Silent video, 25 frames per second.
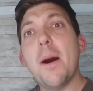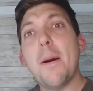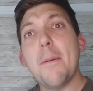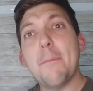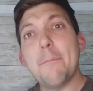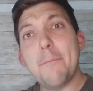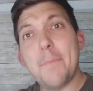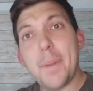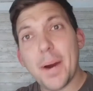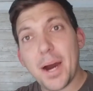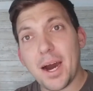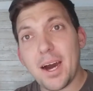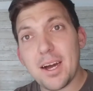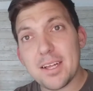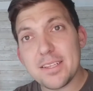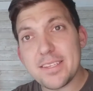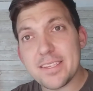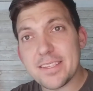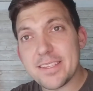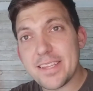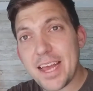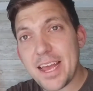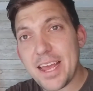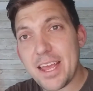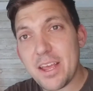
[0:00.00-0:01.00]
But
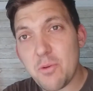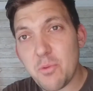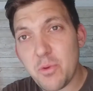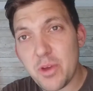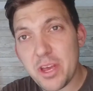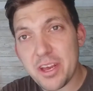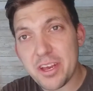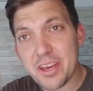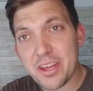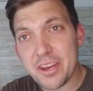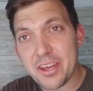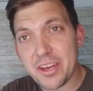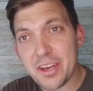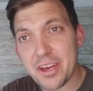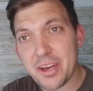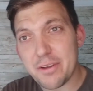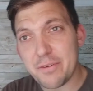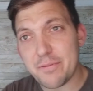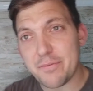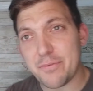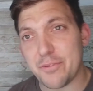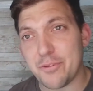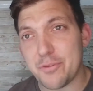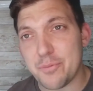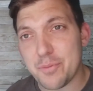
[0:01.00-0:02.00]
today we are going to go
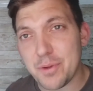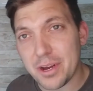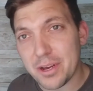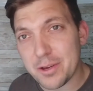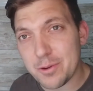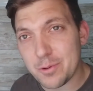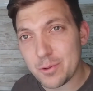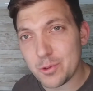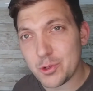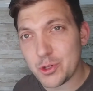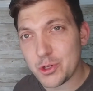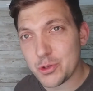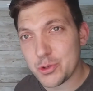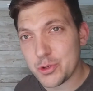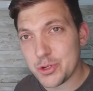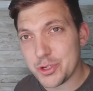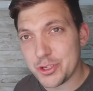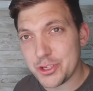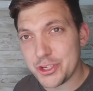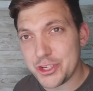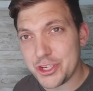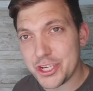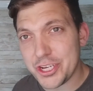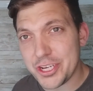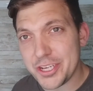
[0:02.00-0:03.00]
through Michael Jordan's
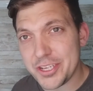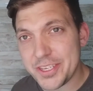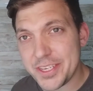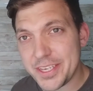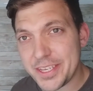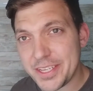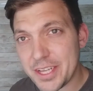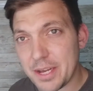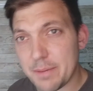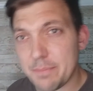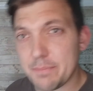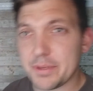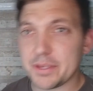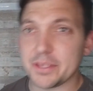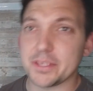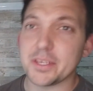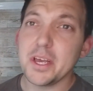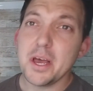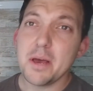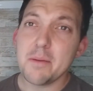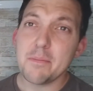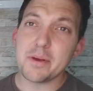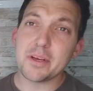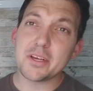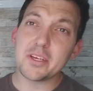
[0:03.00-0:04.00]
jersey numbers
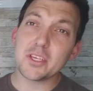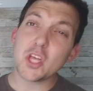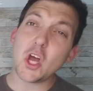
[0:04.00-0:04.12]
because